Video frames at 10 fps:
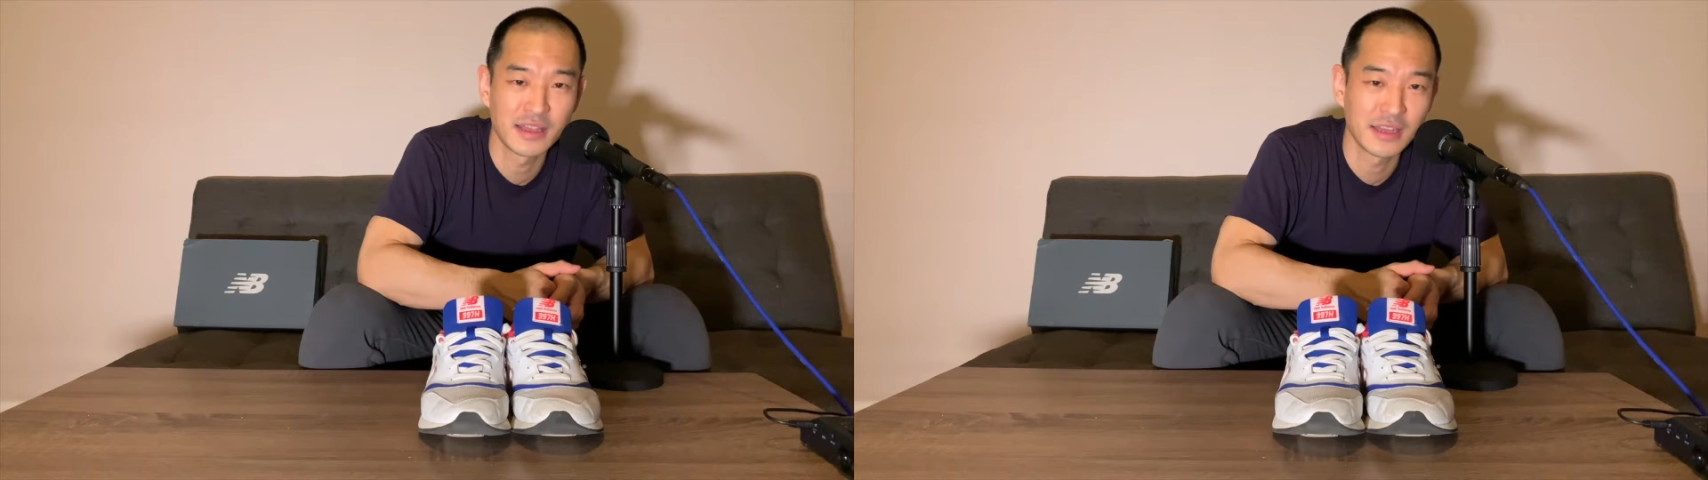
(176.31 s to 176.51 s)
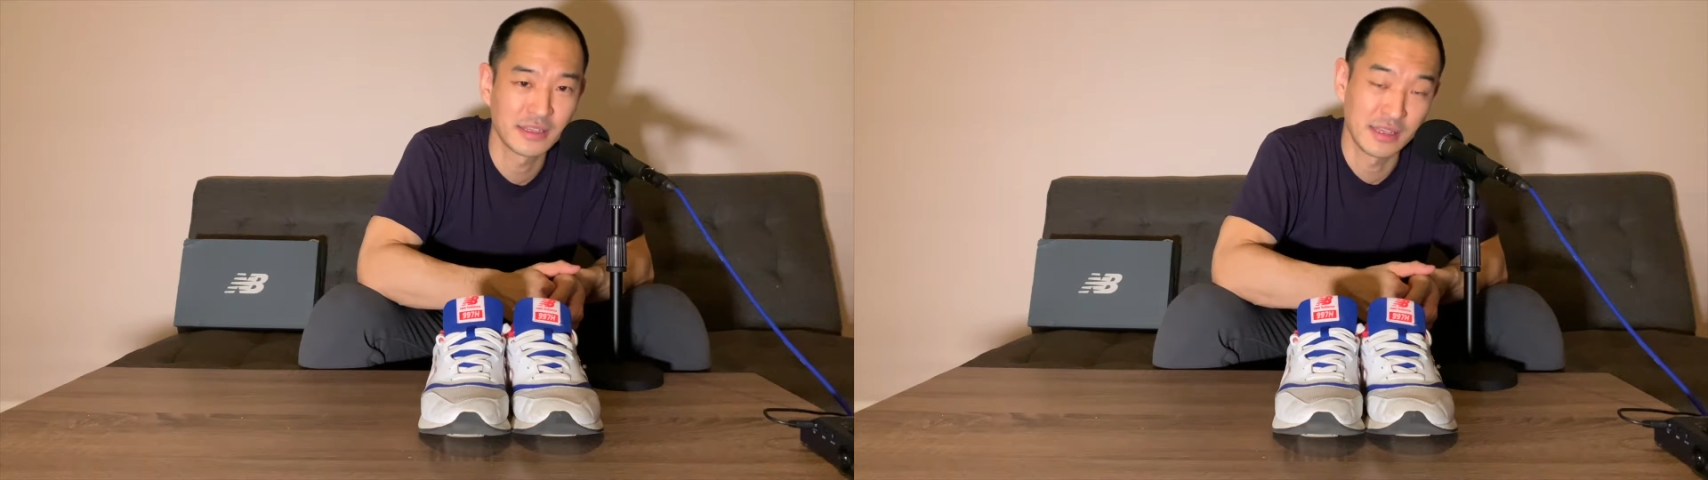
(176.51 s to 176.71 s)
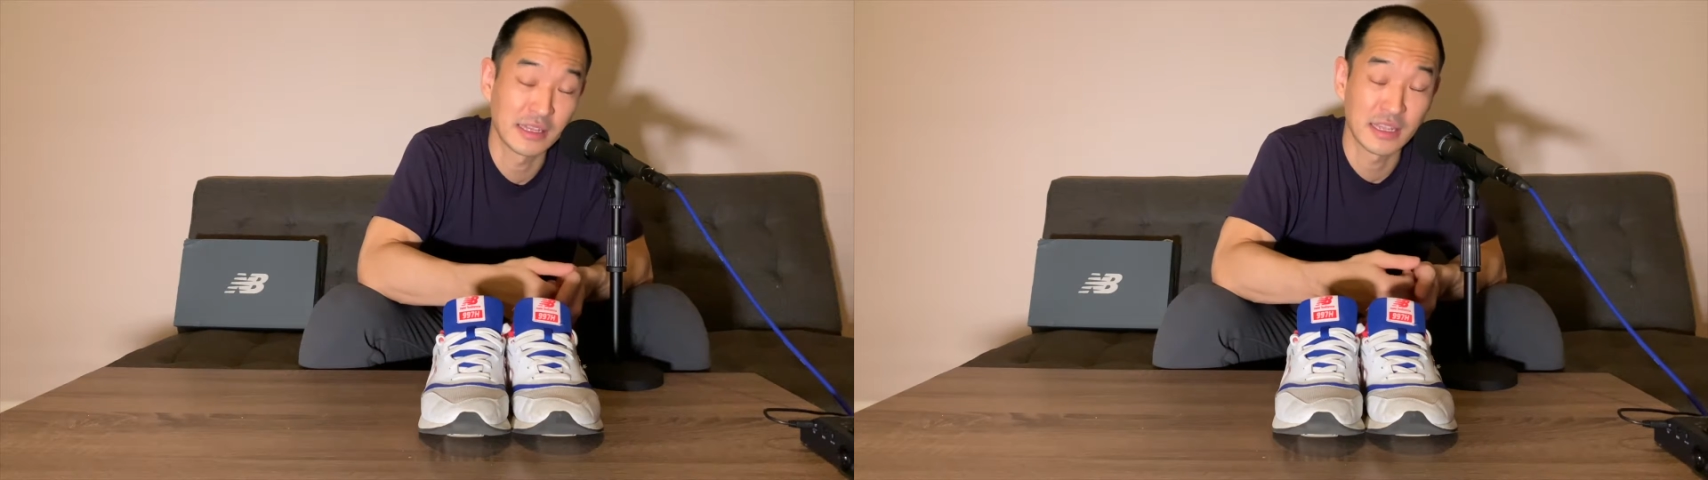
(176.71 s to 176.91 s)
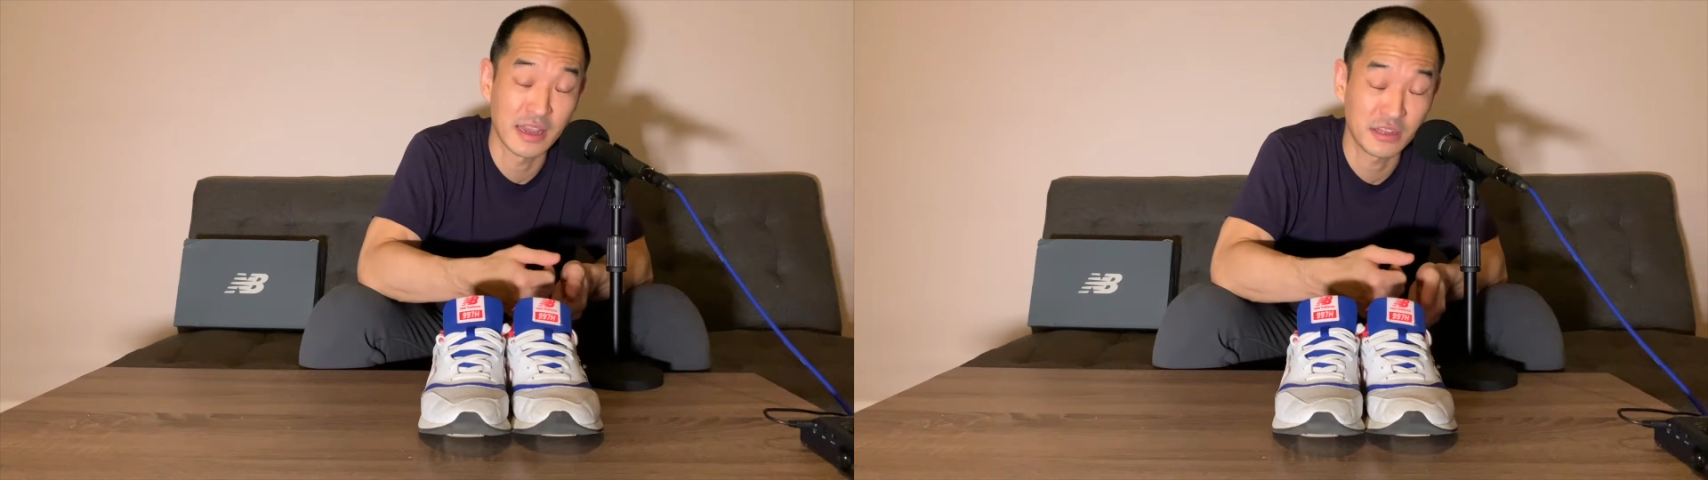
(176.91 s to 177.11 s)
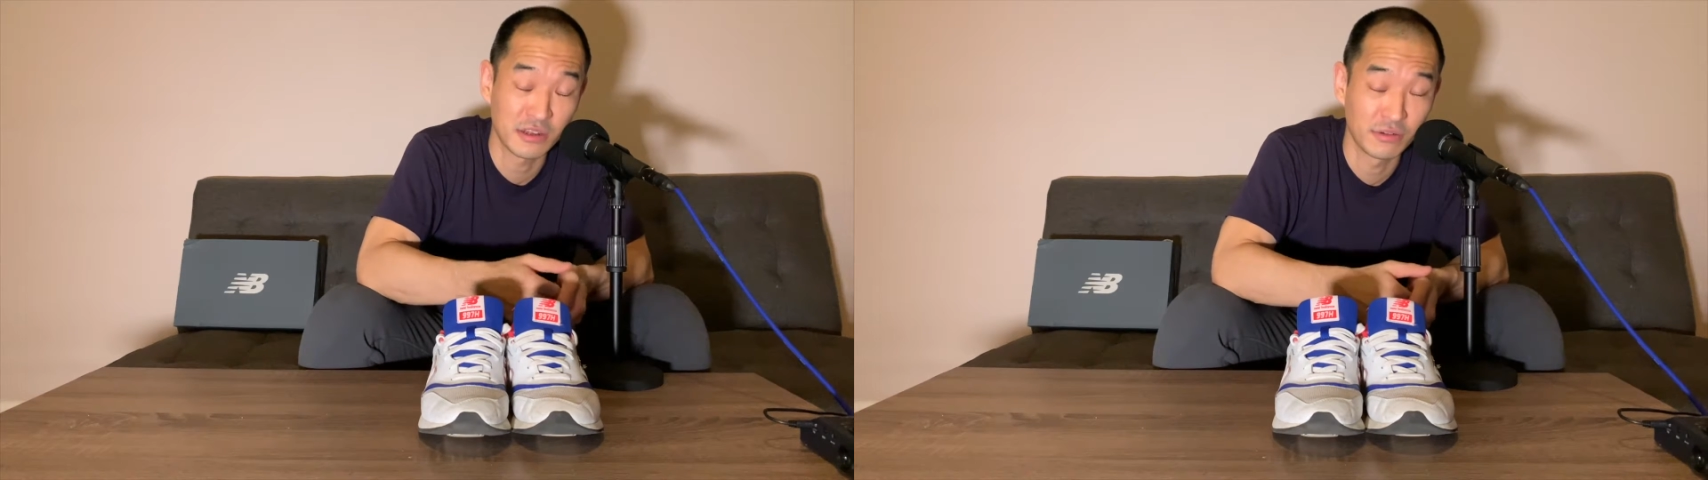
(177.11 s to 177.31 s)
That's
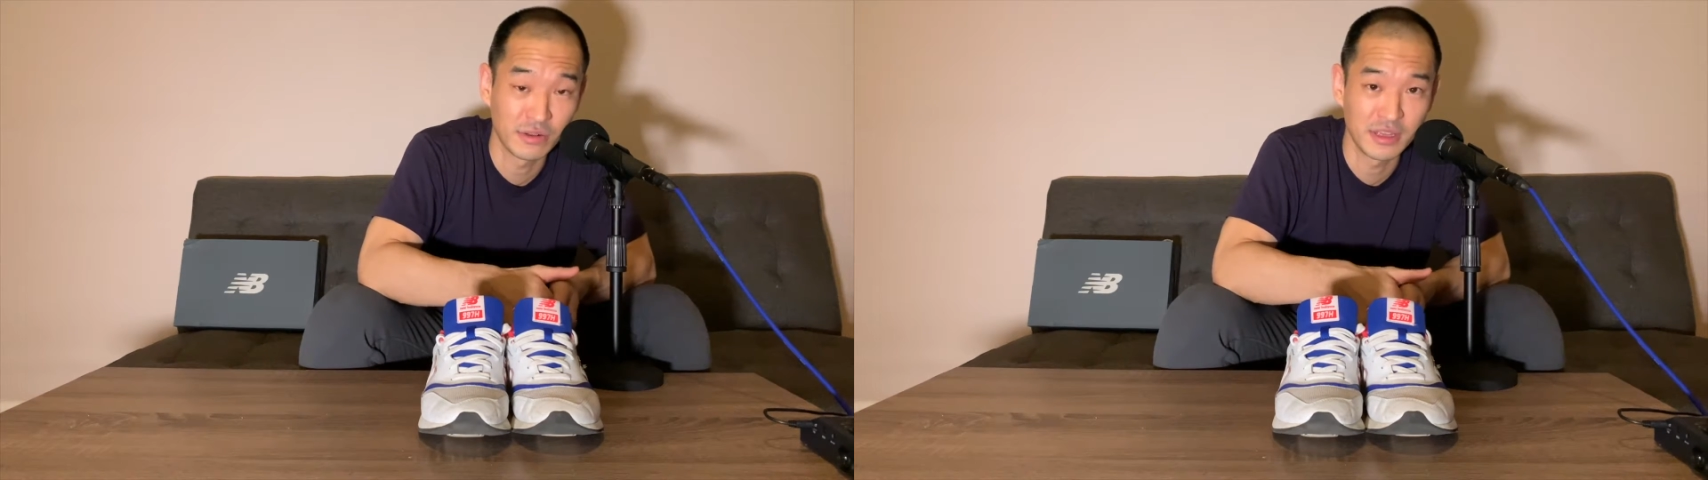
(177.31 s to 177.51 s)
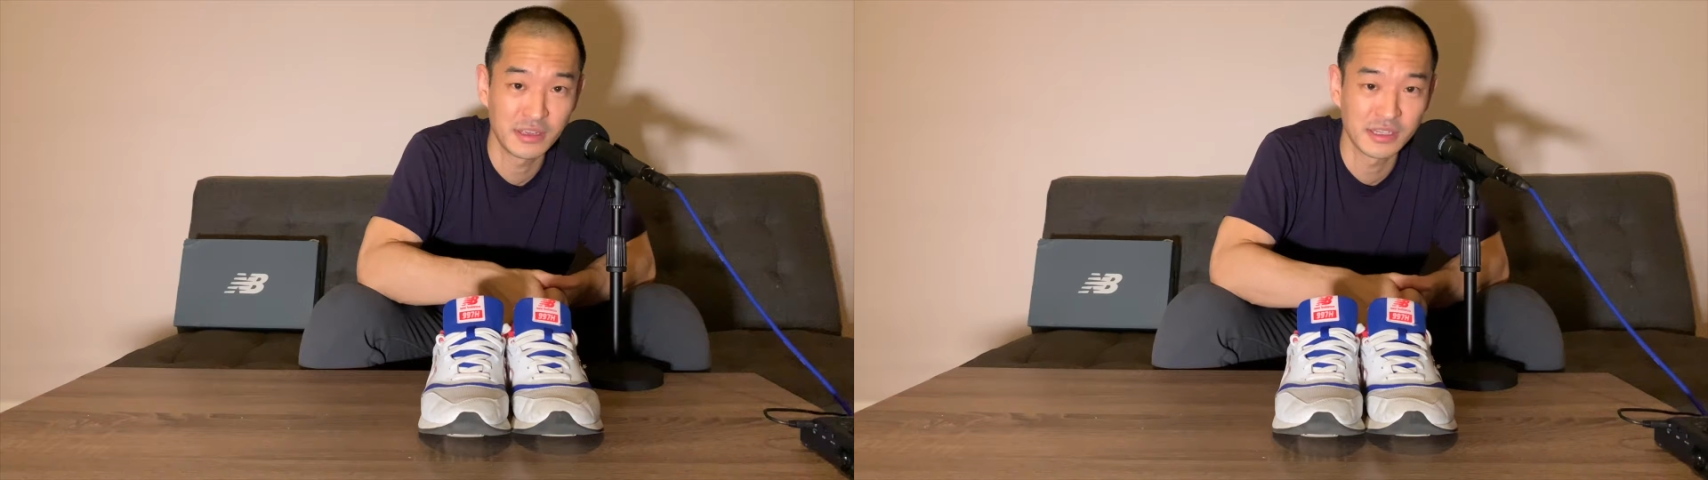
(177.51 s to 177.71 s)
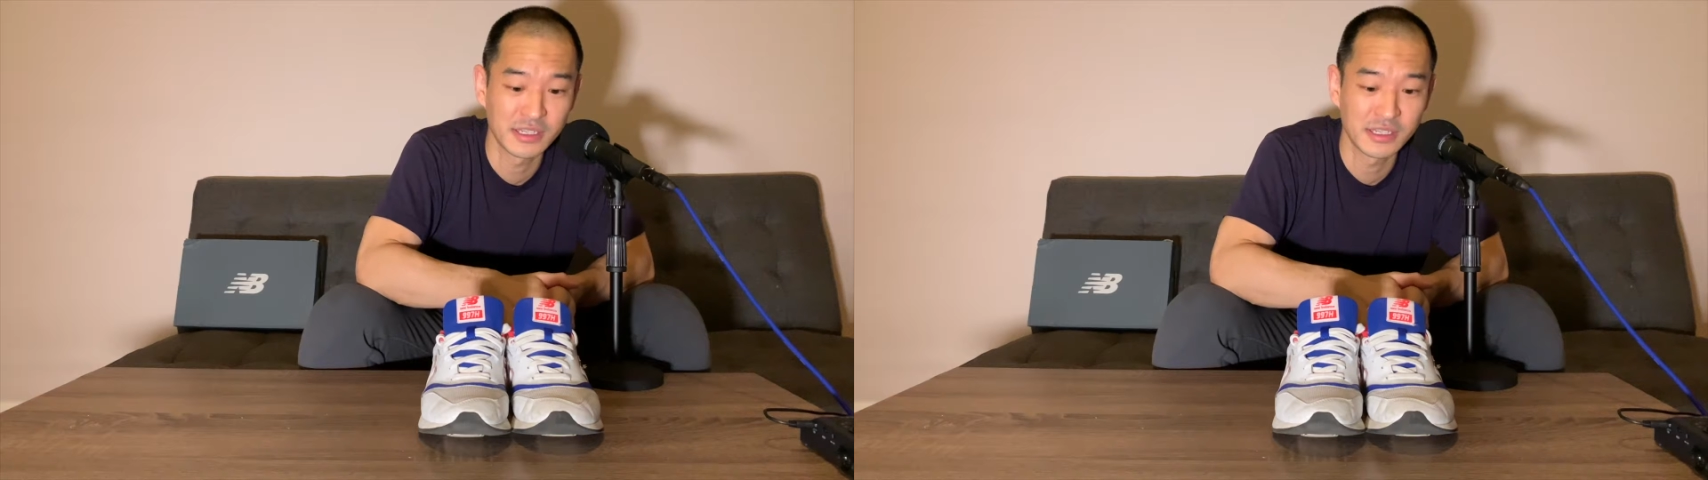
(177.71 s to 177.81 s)
actually a really good